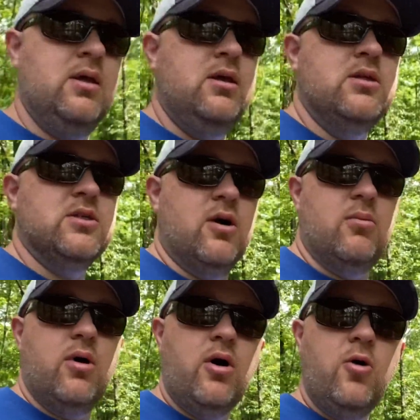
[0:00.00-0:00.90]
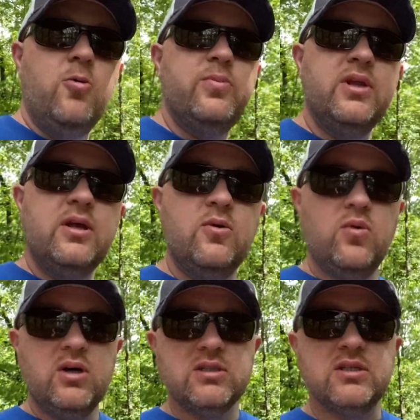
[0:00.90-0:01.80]
so I'm hoping it
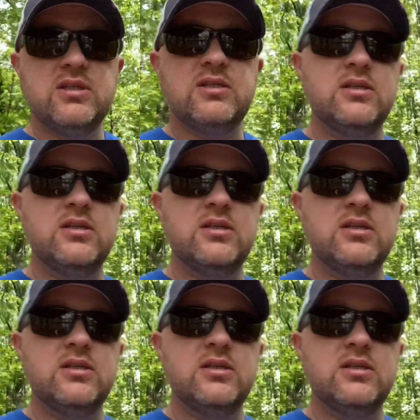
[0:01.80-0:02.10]
wasn't